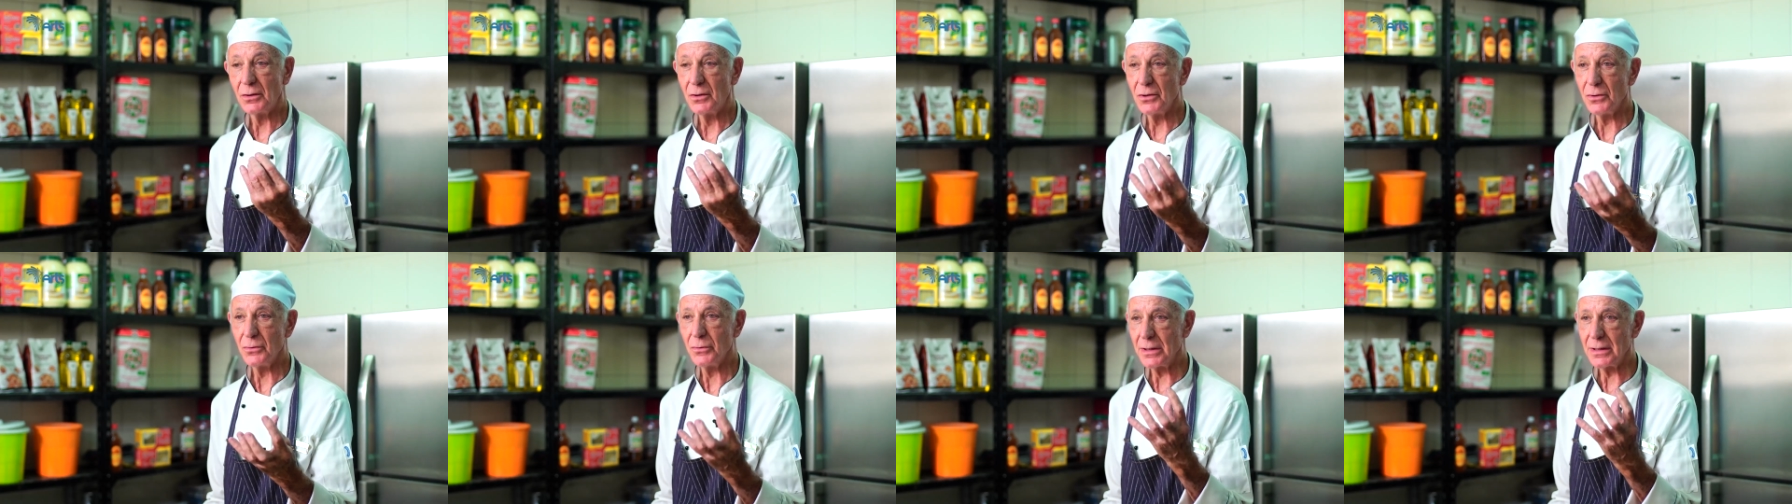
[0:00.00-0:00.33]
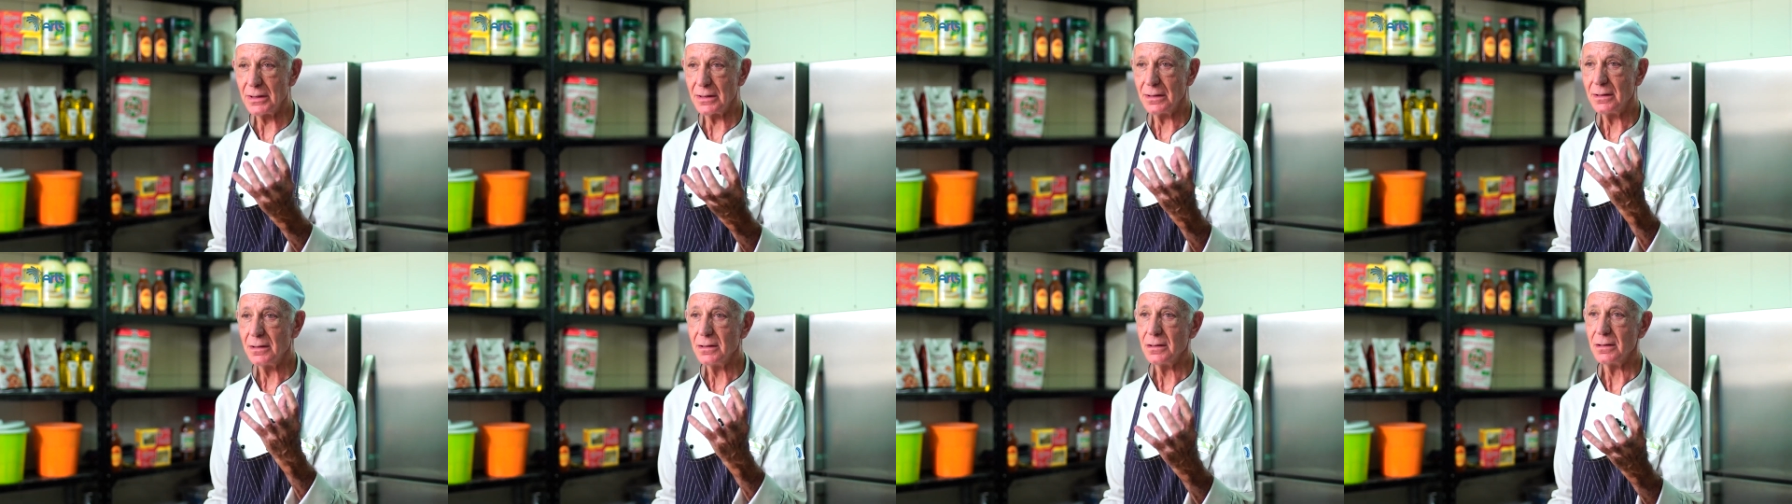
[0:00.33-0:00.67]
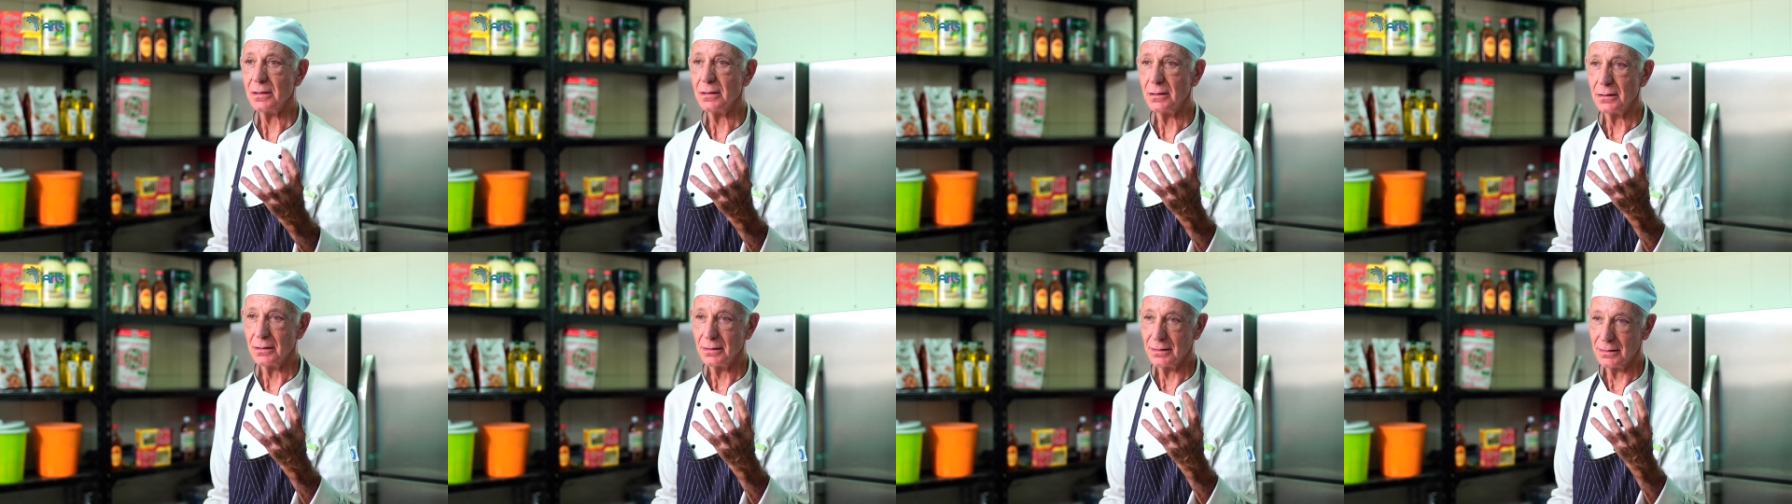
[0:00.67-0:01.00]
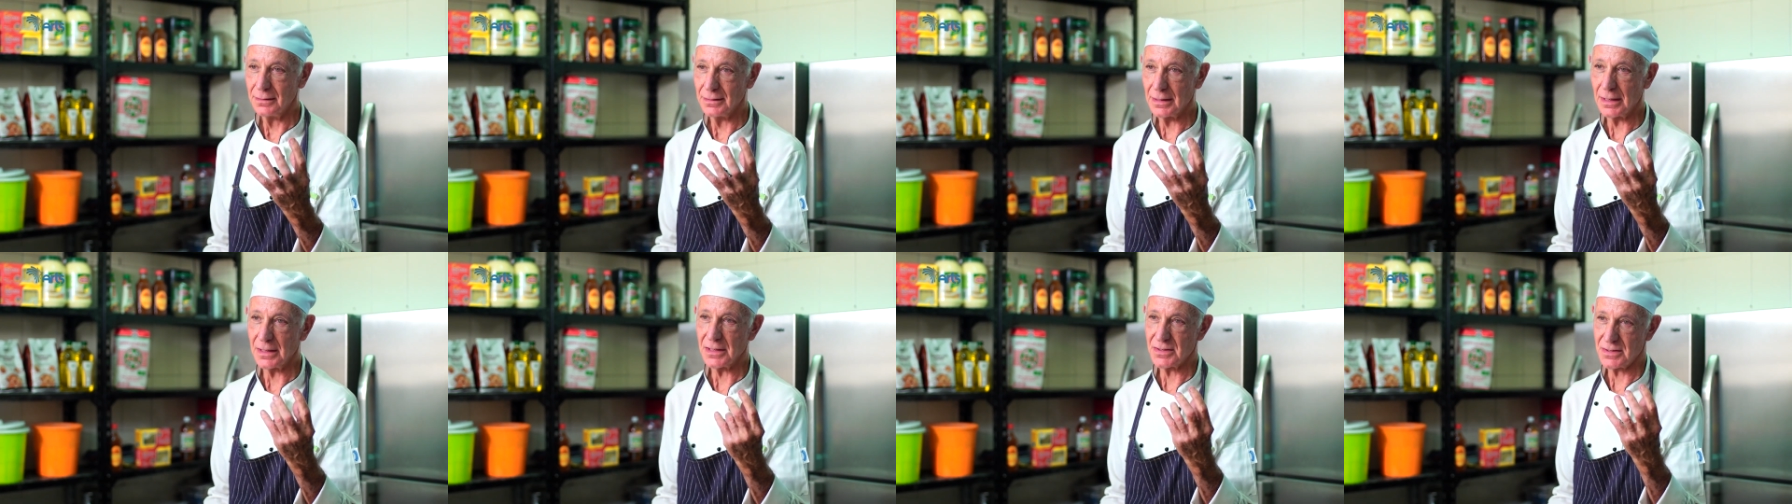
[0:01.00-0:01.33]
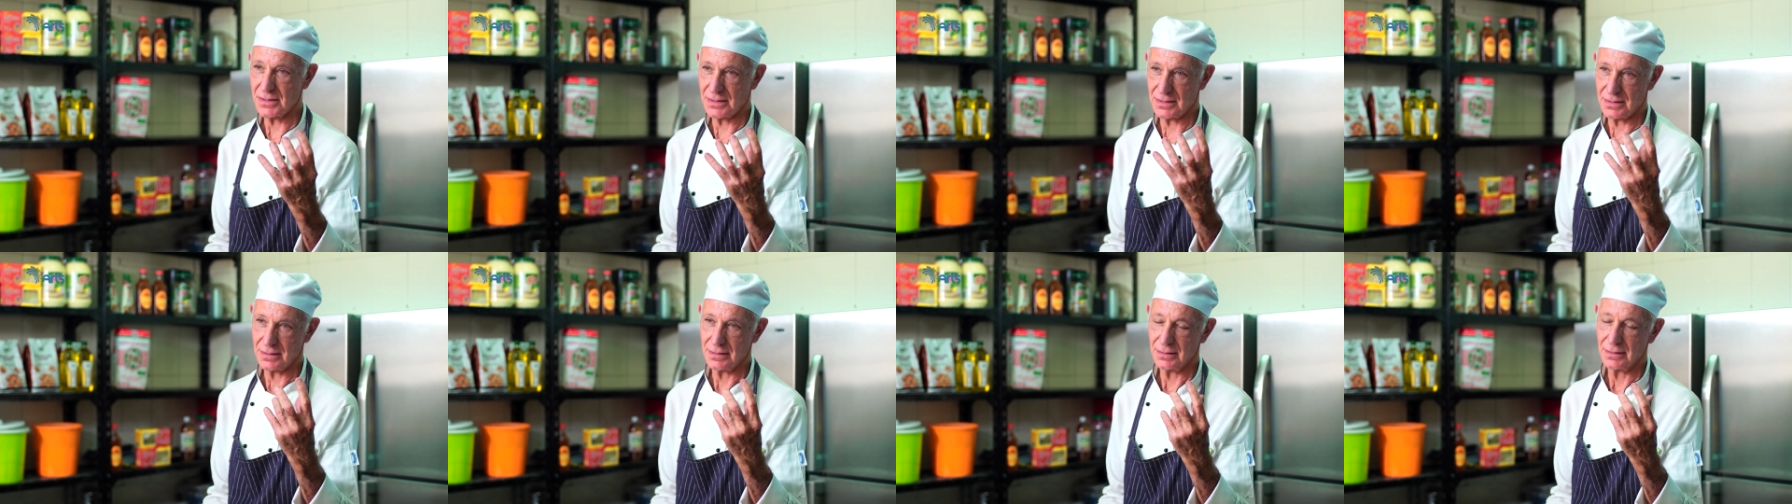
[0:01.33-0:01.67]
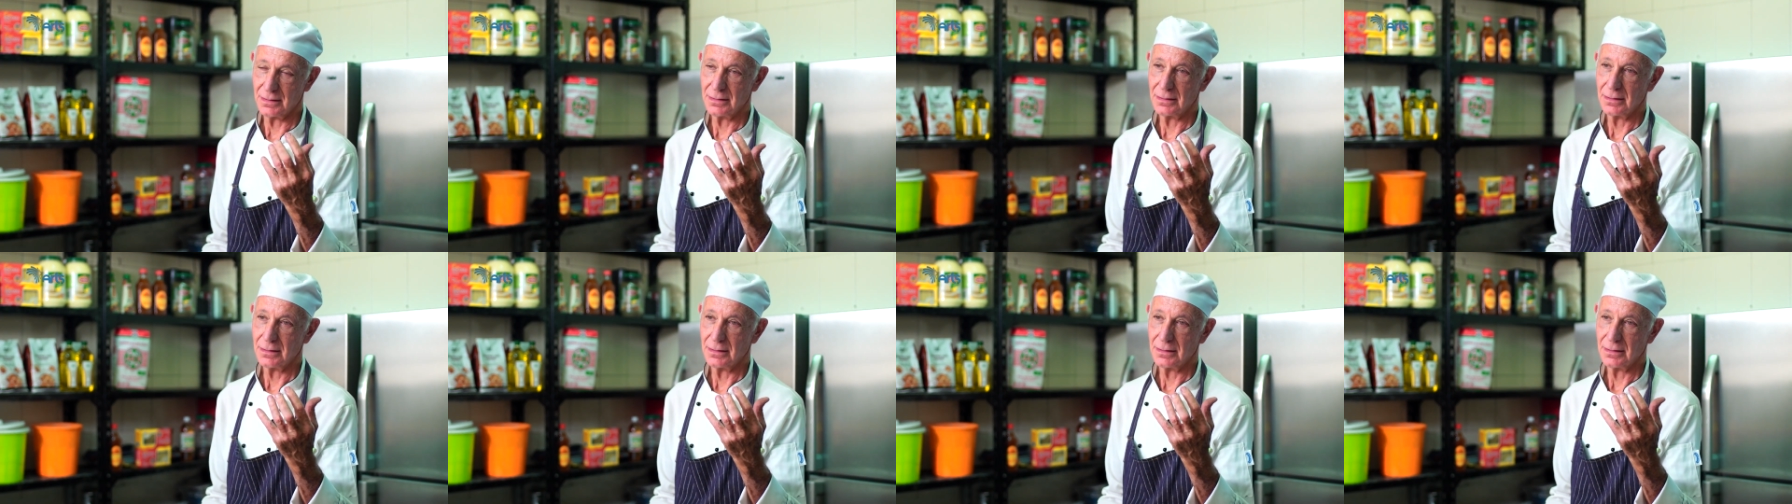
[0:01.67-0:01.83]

gooey, nice